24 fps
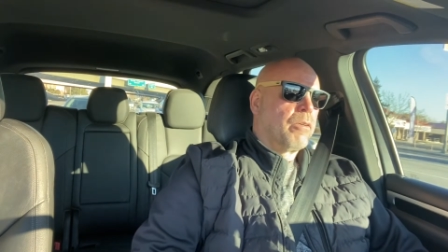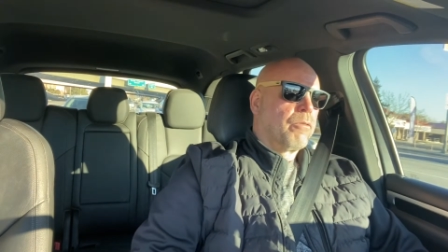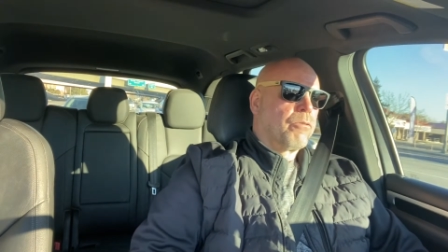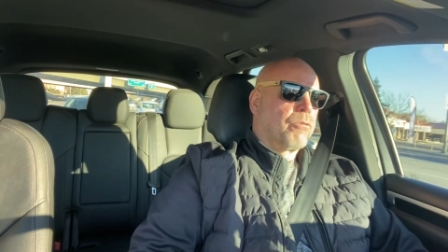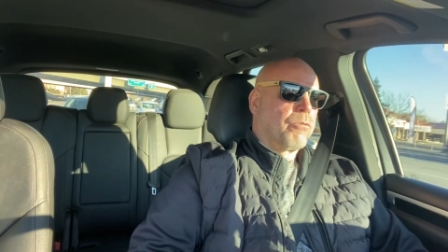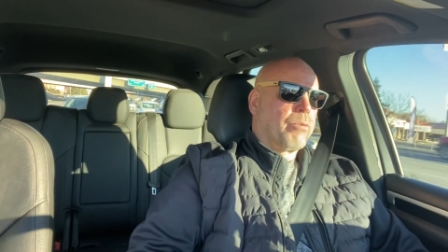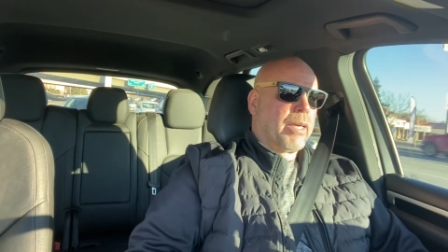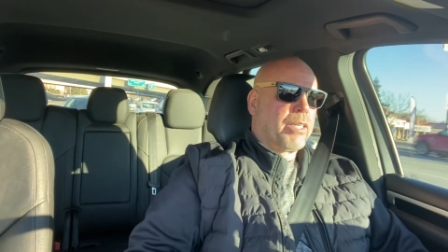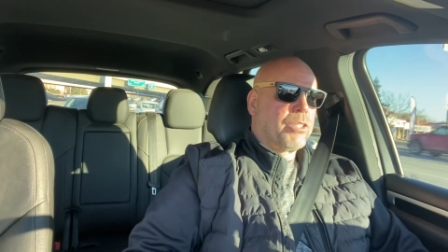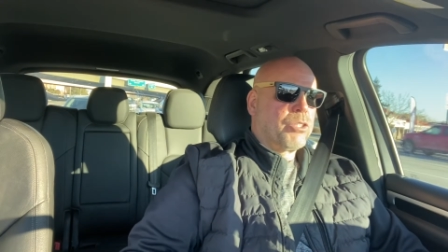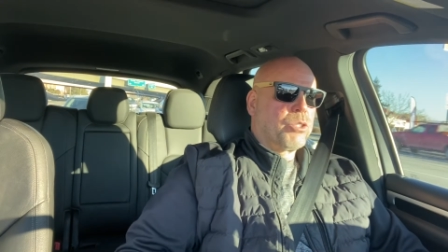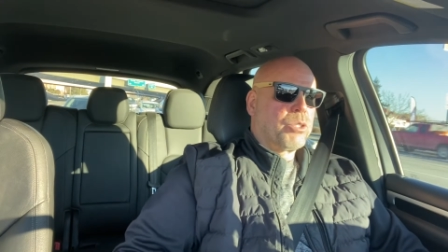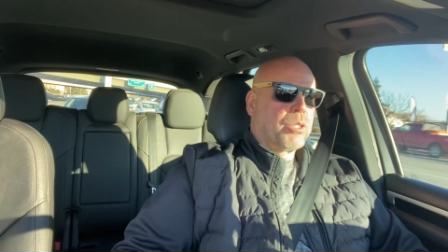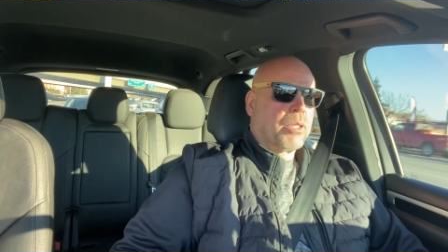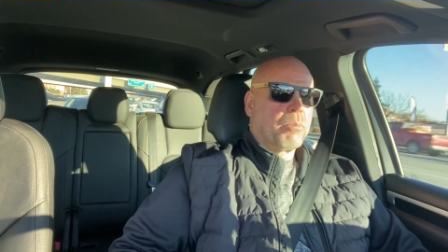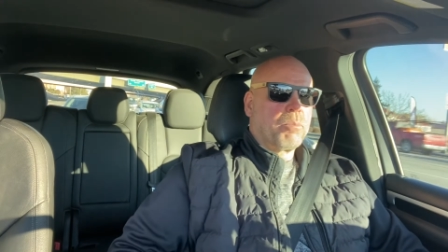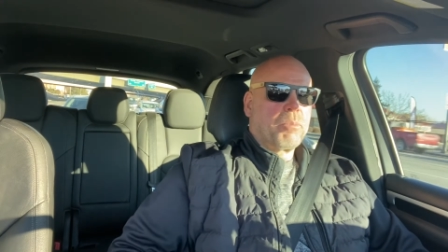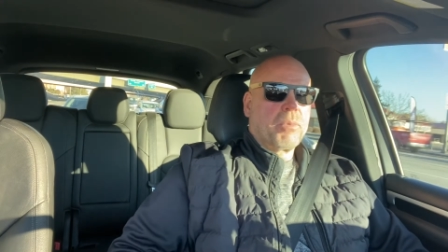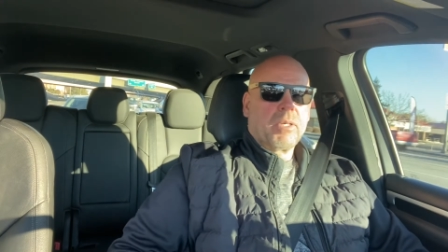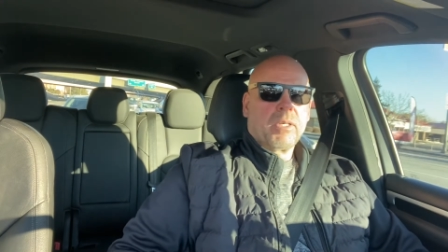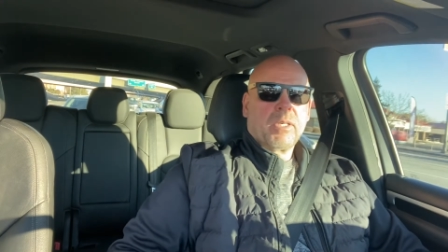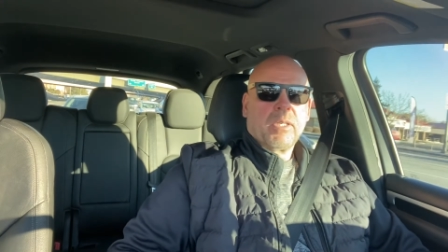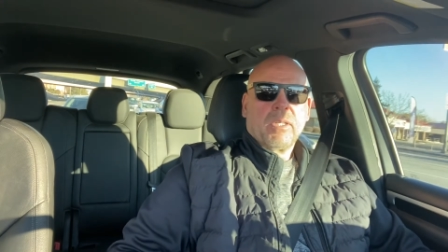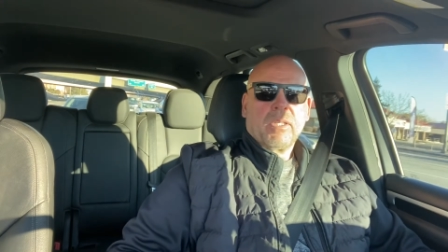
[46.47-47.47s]
friendship,
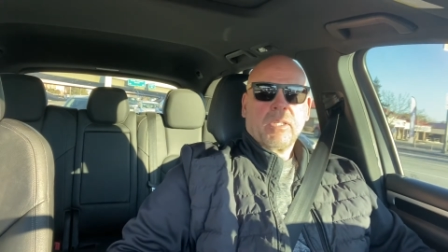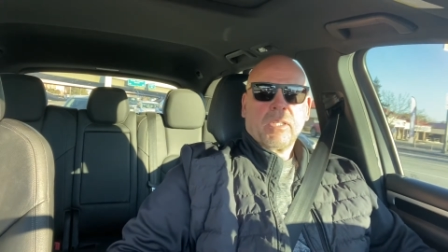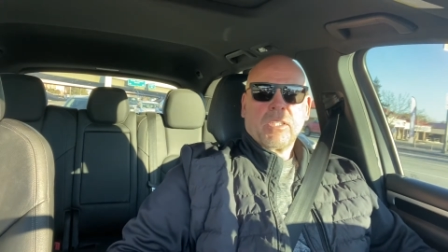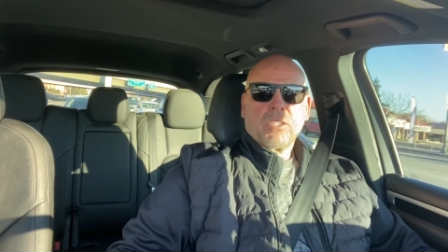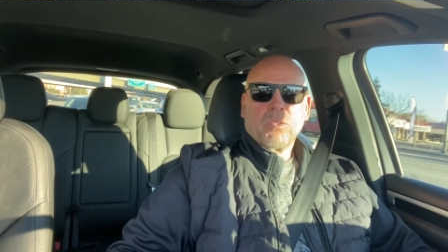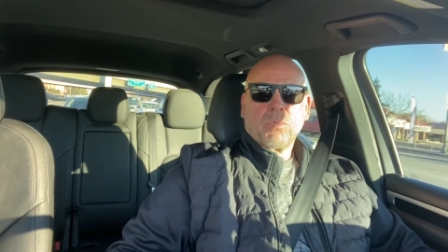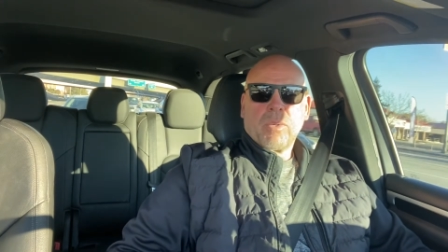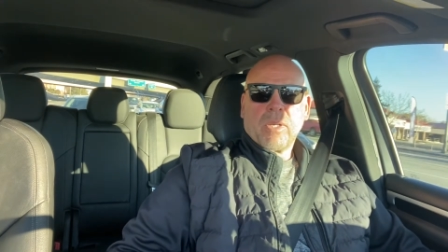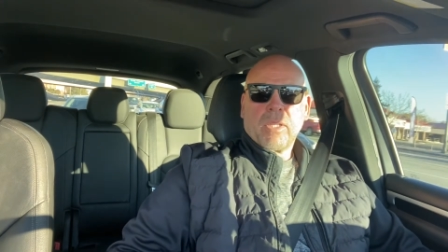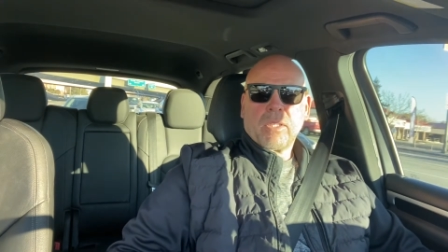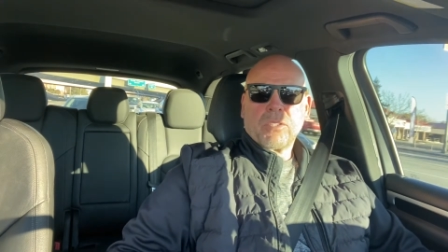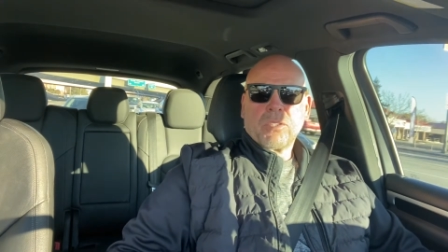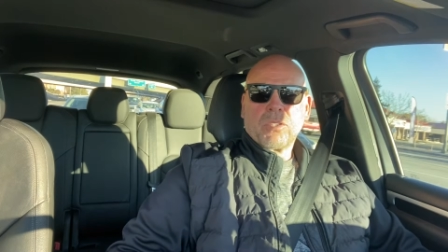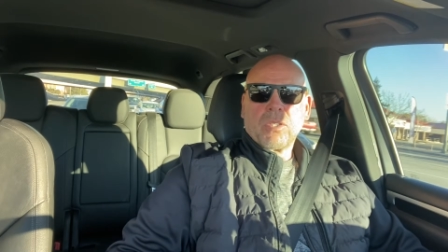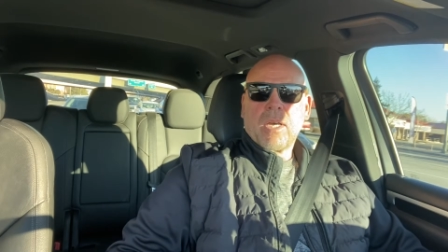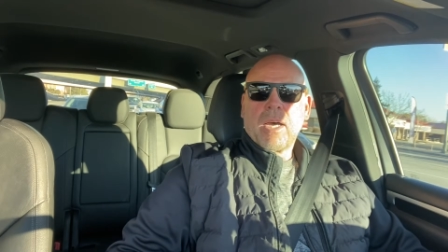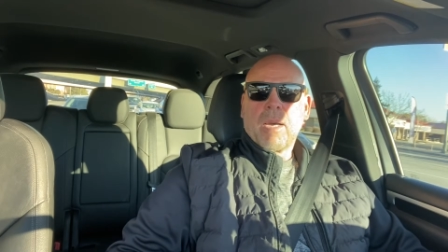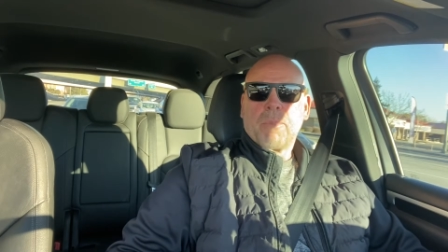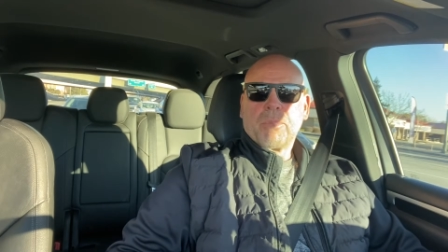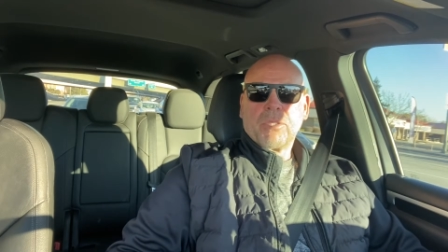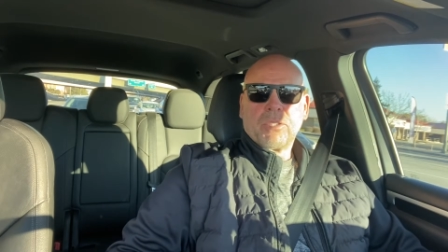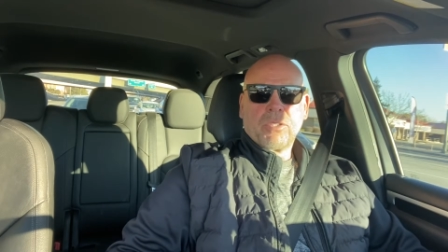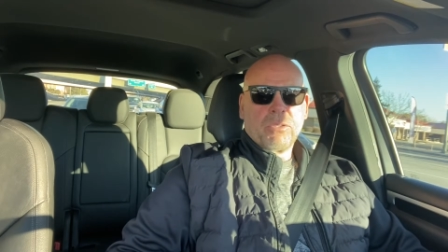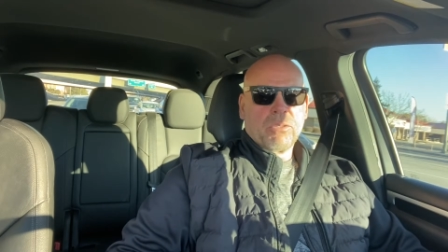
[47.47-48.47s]
as well as
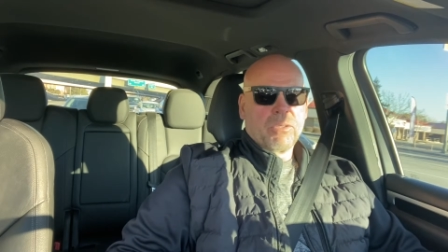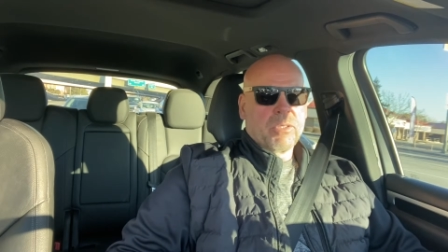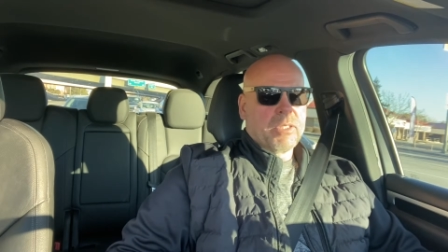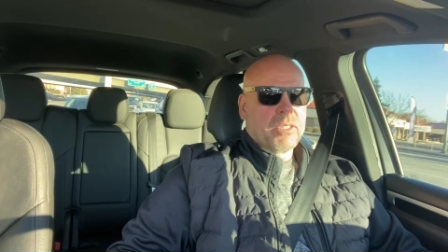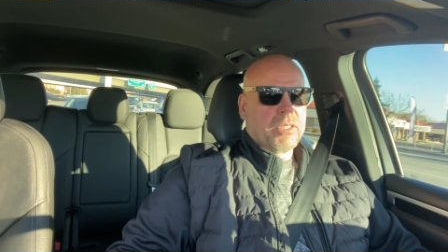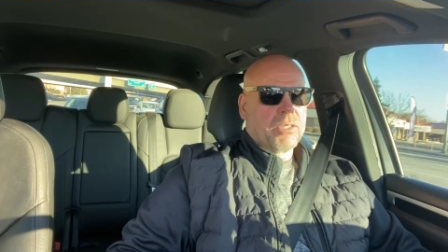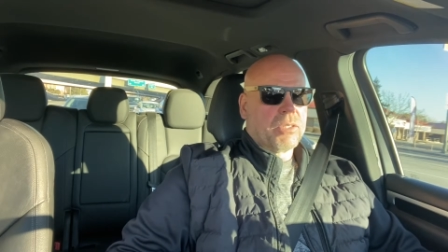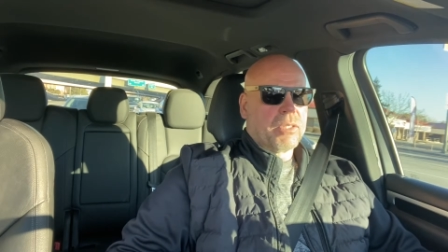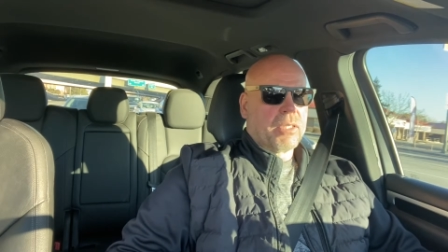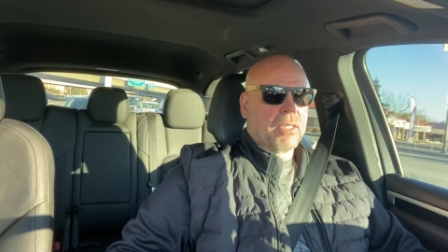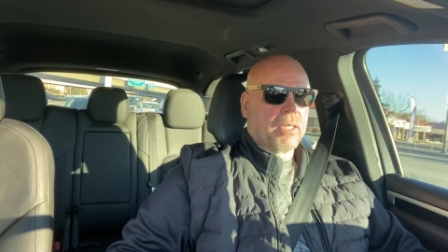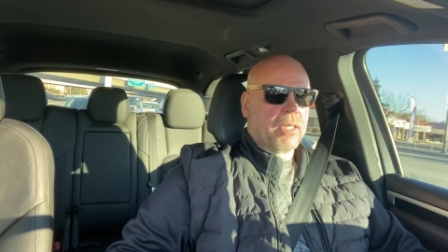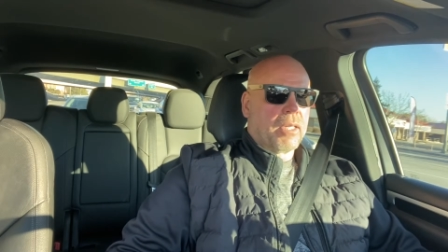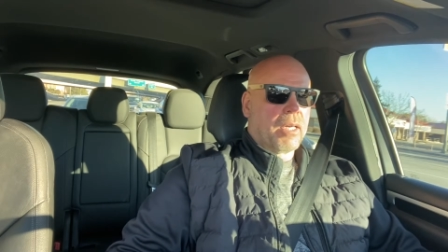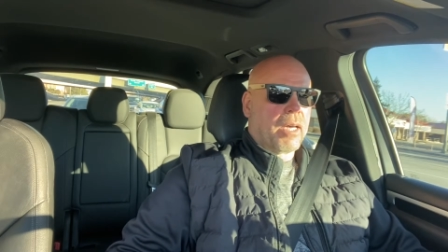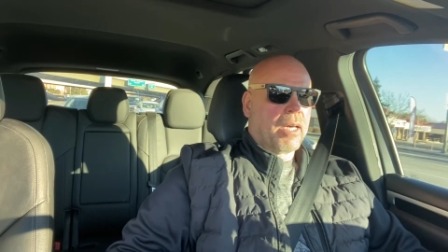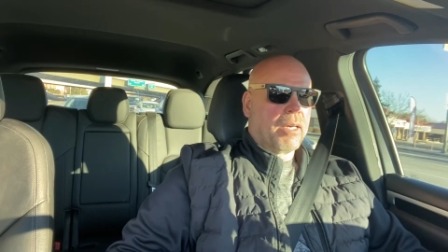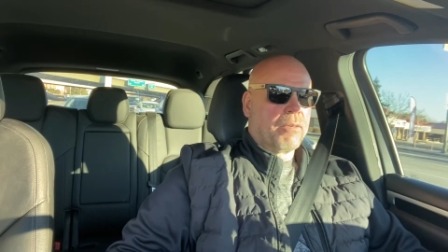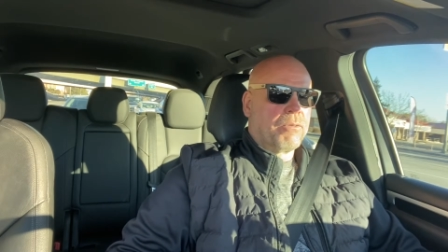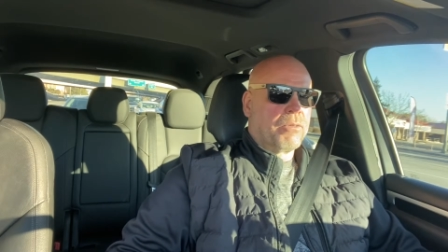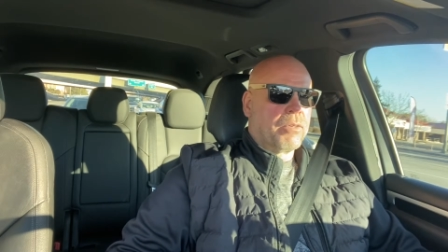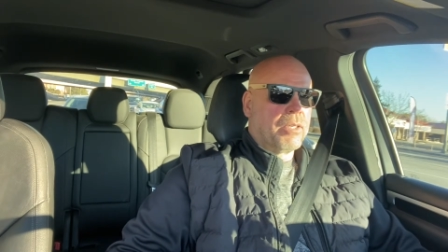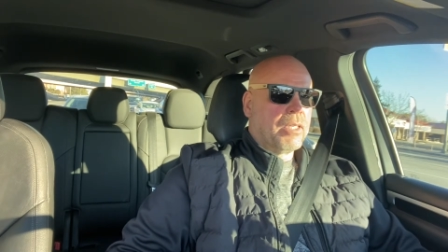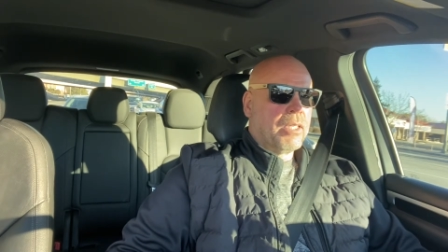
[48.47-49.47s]
opportunities in life.